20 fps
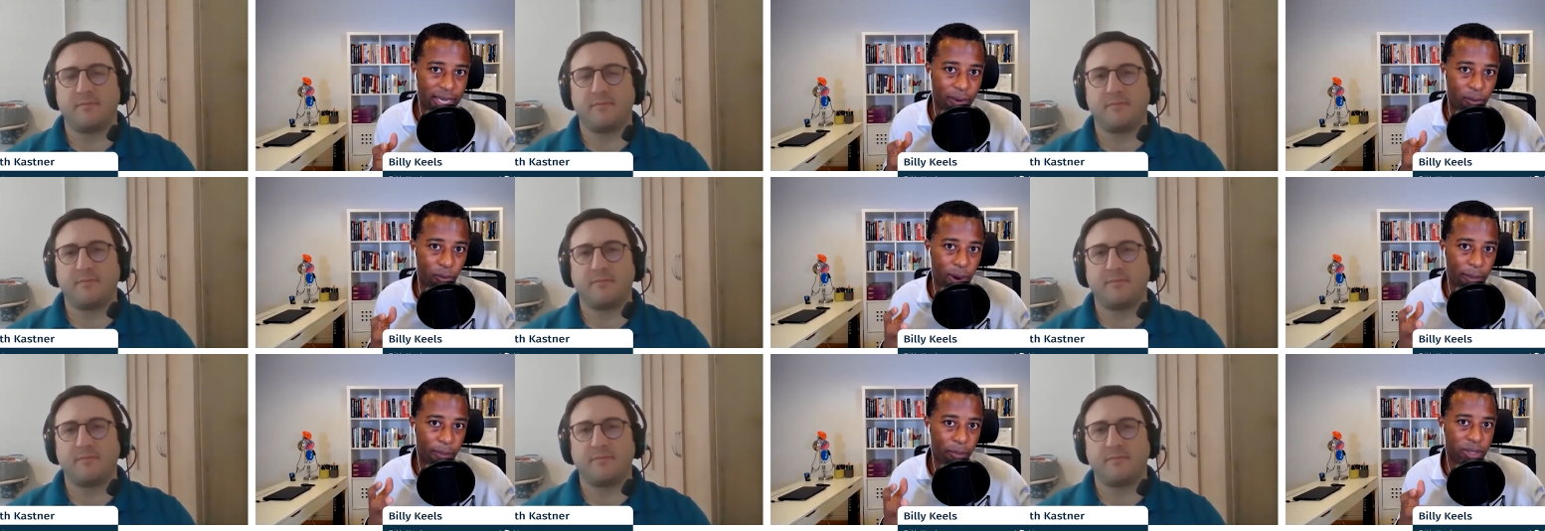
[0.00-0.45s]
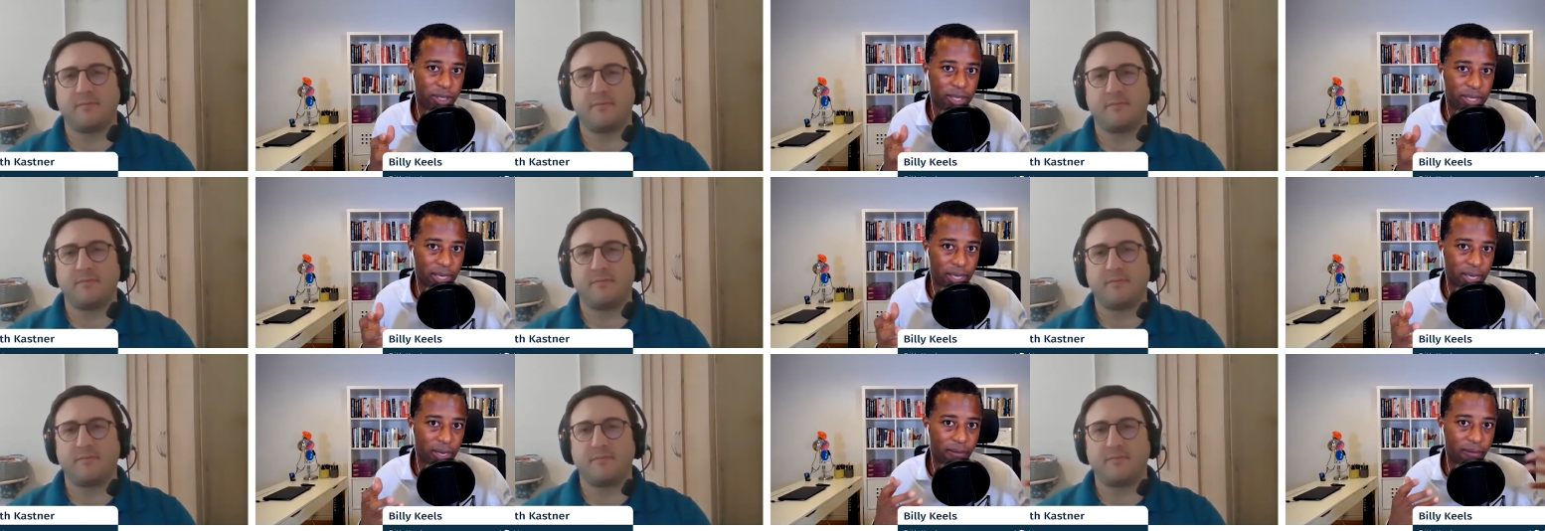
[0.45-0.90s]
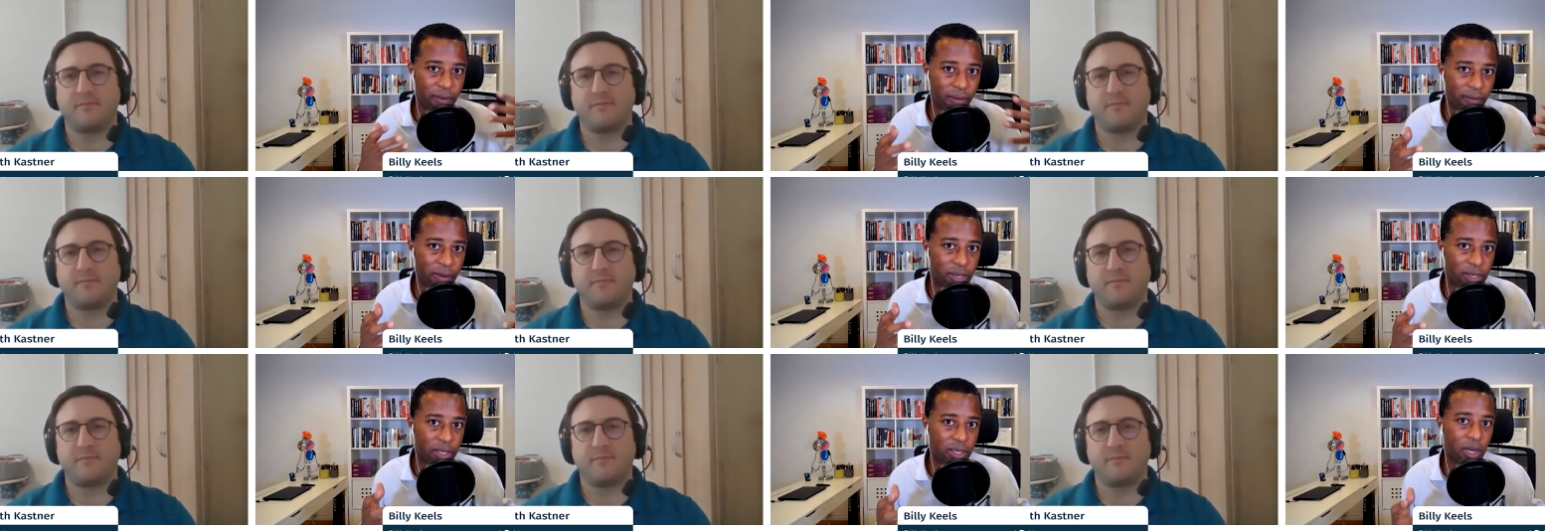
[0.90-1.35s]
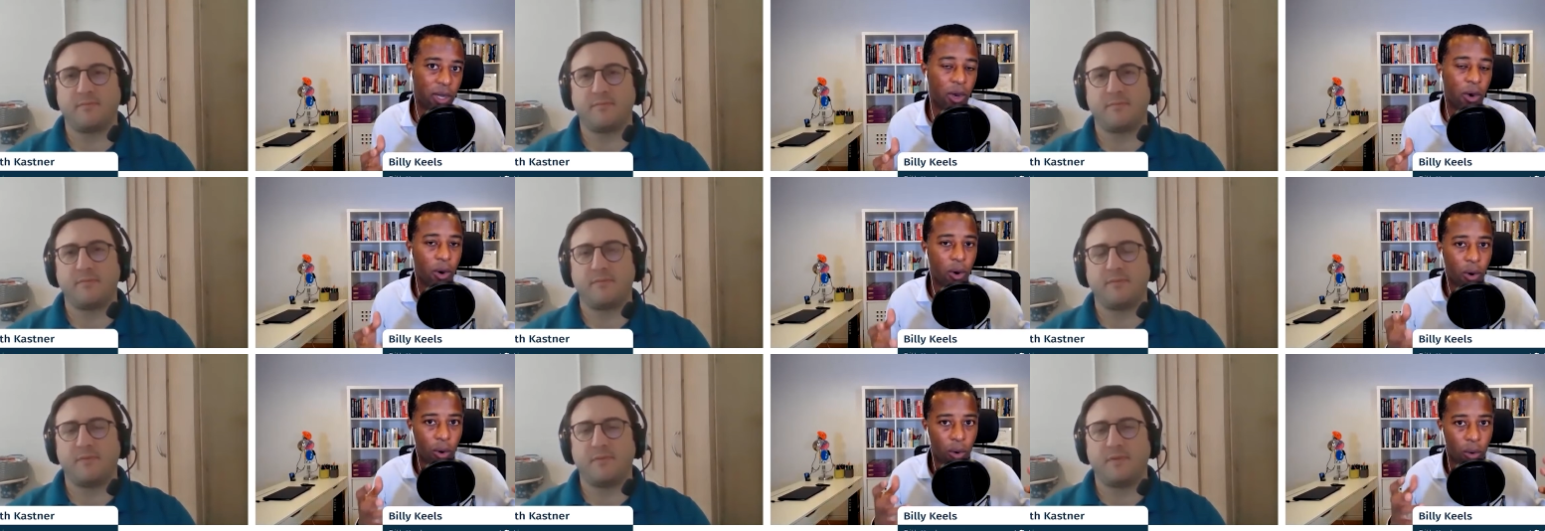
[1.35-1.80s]
Speaker 1: a representative of us
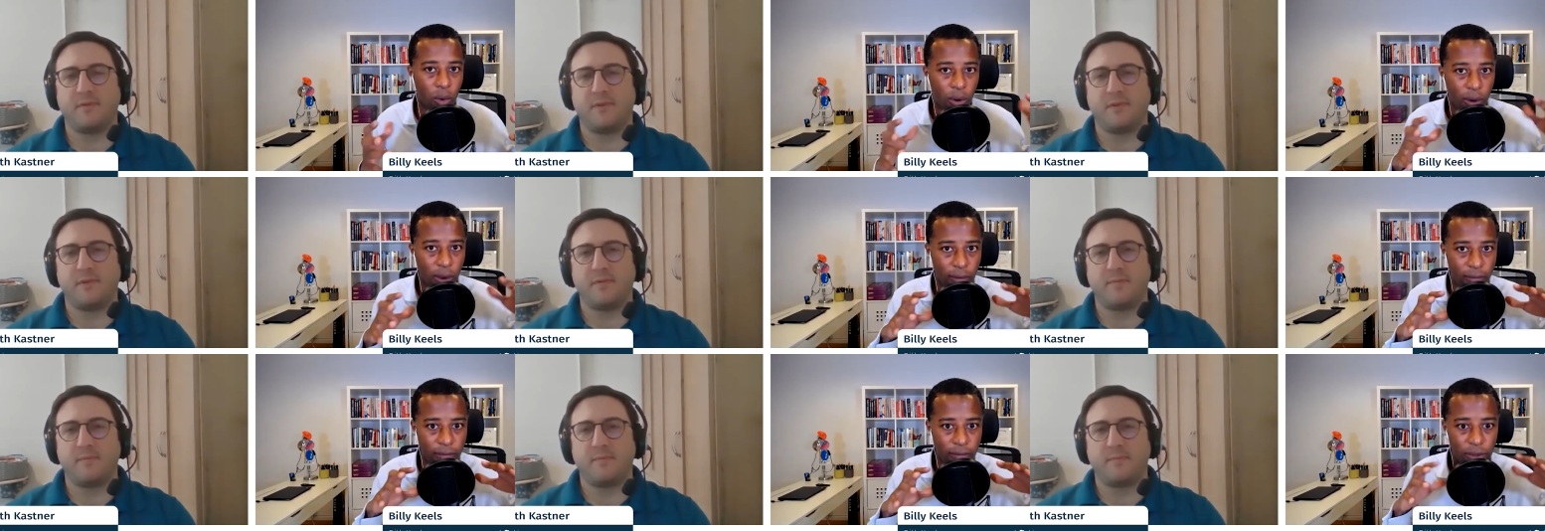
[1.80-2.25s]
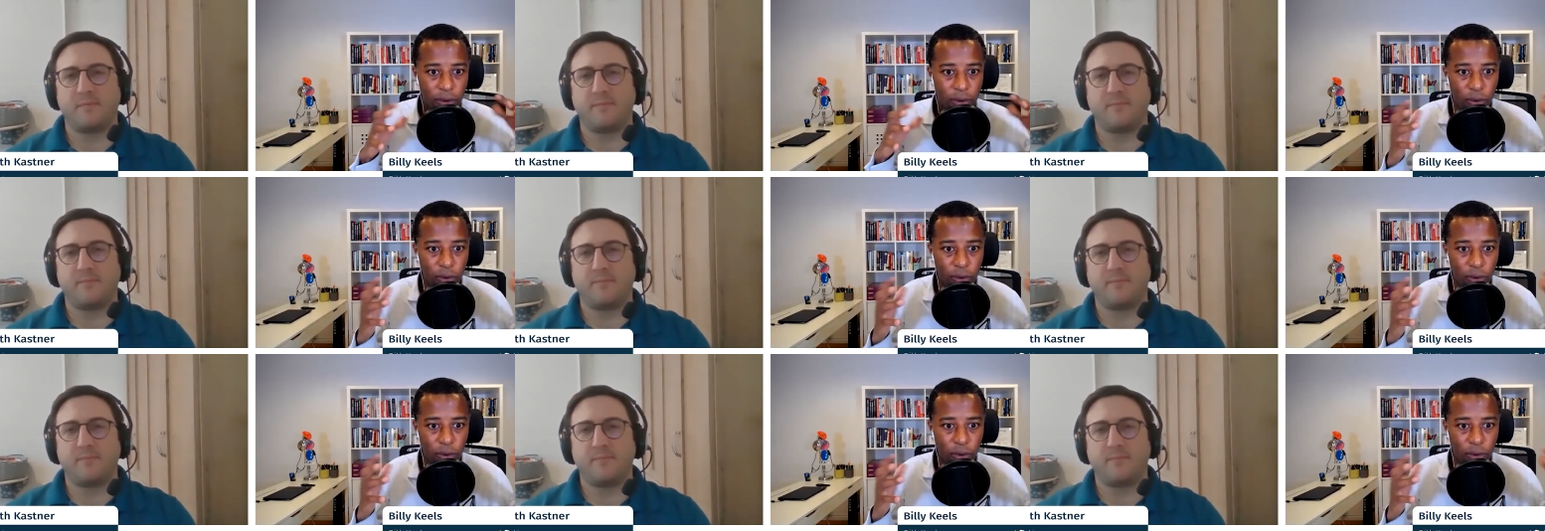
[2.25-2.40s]
of the